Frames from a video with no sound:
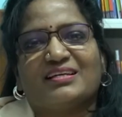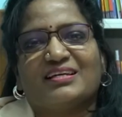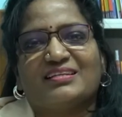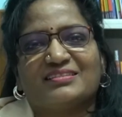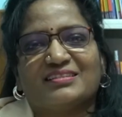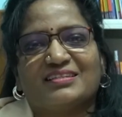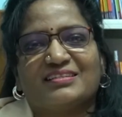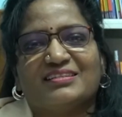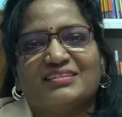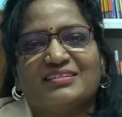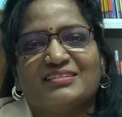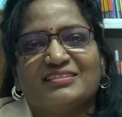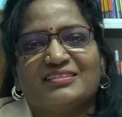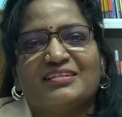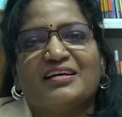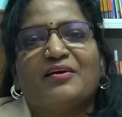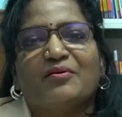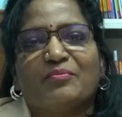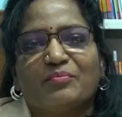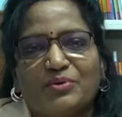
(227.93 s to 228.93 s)
Ascendance,
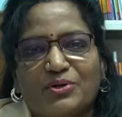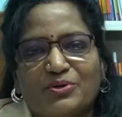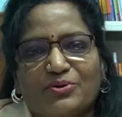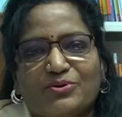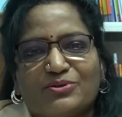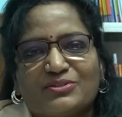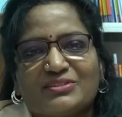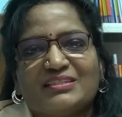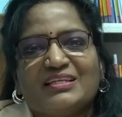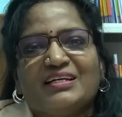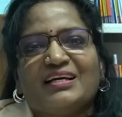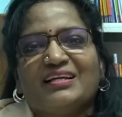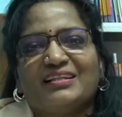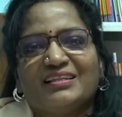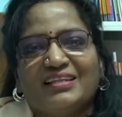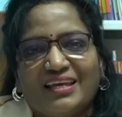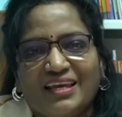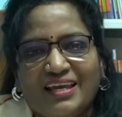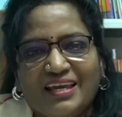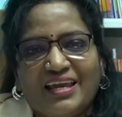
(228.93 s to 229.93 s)
because
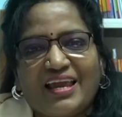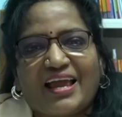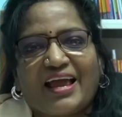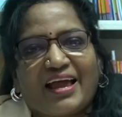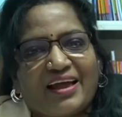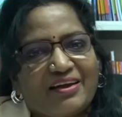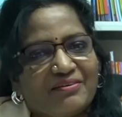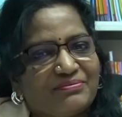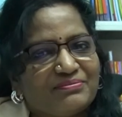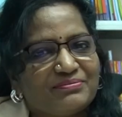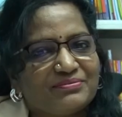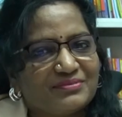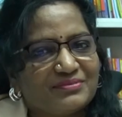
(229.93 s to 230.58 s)
they have